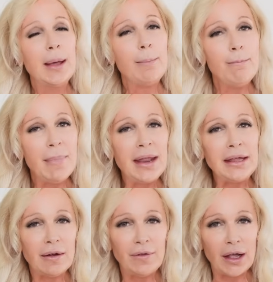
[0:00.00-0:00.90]

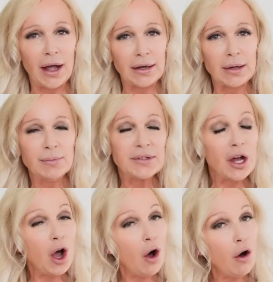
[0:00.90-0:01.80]
Many of the items,
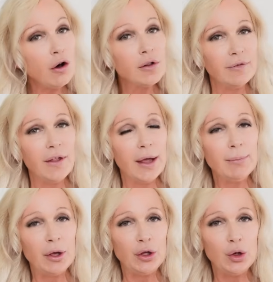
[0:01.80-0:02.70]
not all of
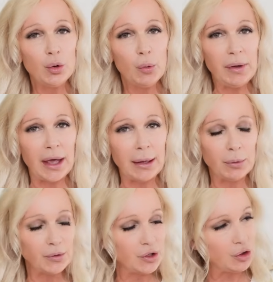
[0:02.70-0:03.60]
them, you will be
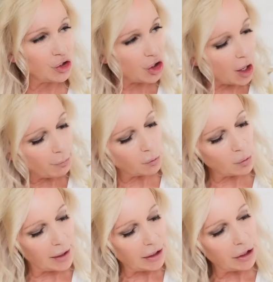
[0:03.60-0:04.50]
able to shop
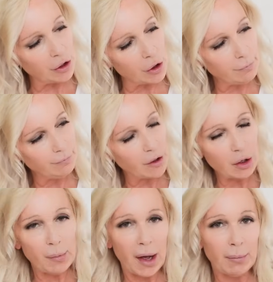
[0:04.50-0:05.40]
right here.
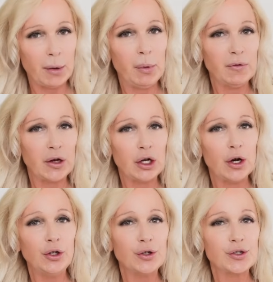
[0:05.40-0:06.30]
It'll pop up over here
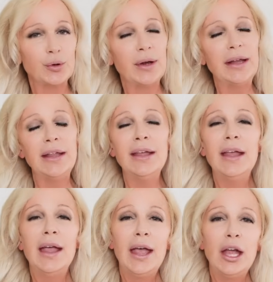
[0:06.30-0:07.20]
on your screen,
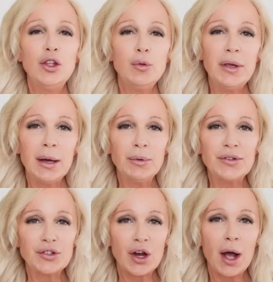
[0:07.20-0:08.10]
and you'll be able
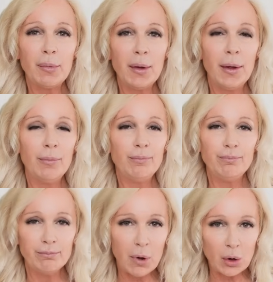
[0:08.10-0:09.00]
to shop
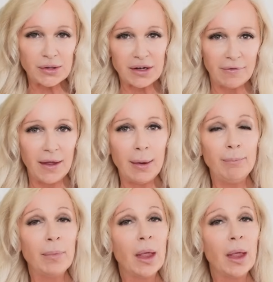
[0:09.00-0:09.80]
most of them.